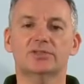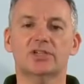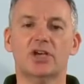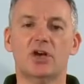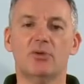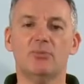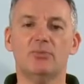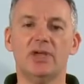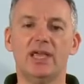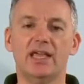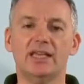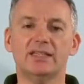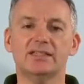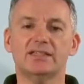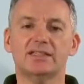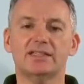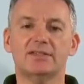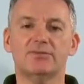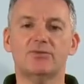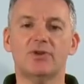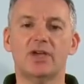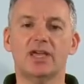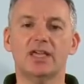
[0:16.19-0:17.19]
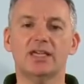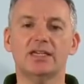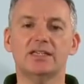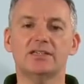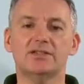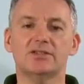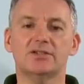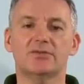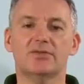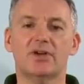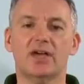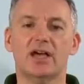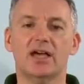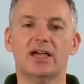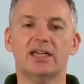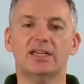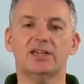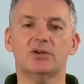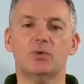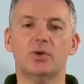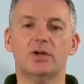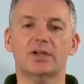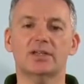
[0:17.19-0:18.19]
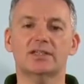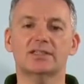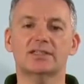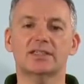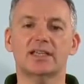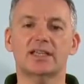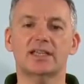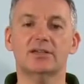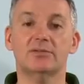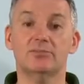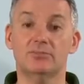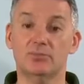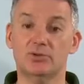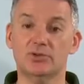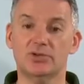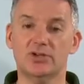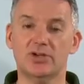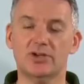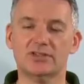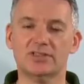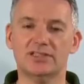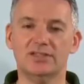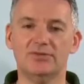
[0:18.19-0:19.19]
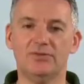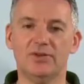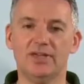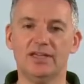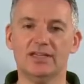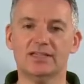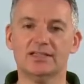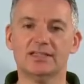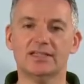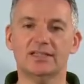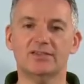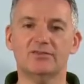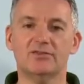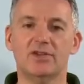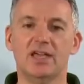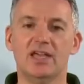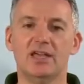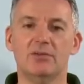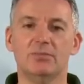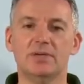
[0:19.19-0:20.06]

comprehensive range of high quality but cost effective